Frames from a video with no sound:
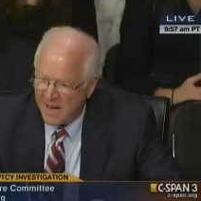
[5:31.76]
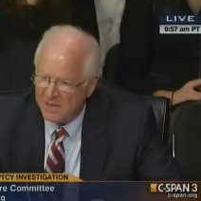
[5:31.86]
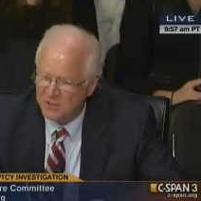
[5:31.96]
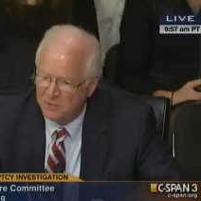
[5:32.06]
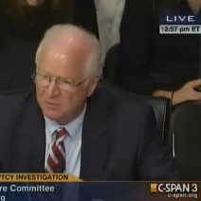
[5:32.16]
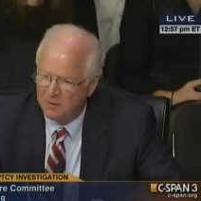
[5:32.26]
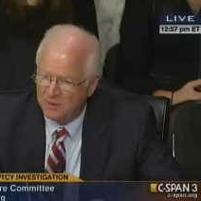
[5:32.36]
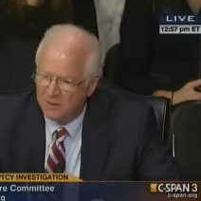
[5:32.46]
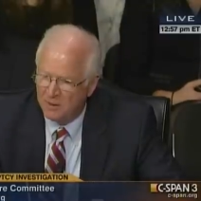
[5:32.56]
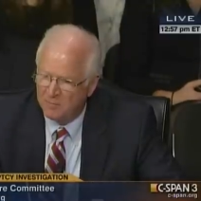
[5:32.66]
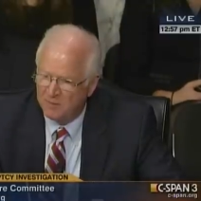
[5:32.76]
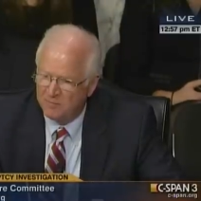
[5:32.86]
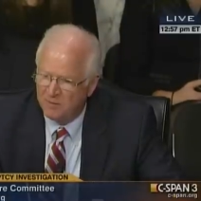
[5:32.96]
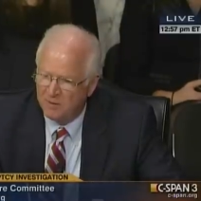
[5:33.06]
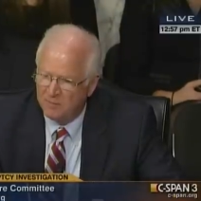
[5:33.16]
actually coming
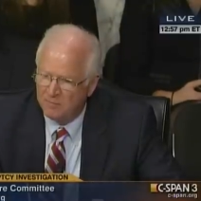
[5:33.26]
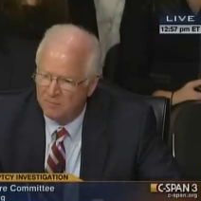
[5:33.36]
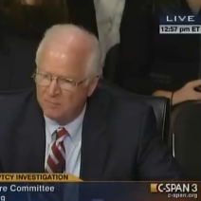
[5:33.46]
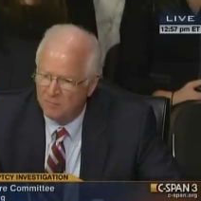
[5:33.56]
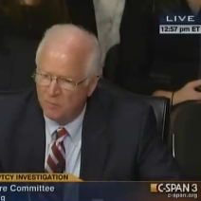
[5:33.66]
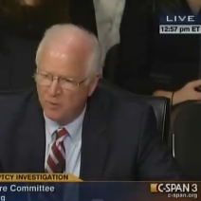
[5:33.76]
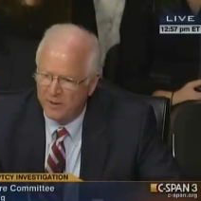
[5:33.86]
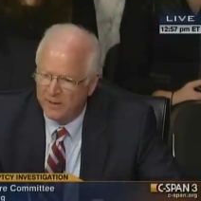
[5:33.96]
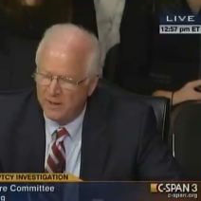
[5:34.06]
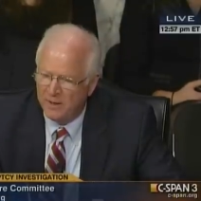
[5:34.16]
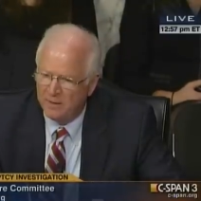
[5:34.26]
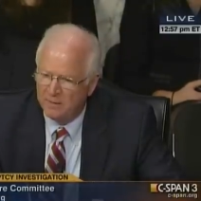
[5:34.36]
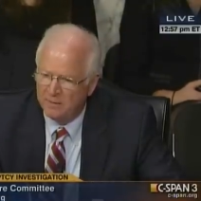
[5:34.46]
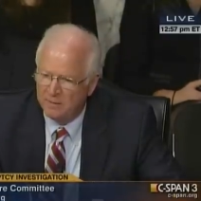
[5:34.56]
from? What account?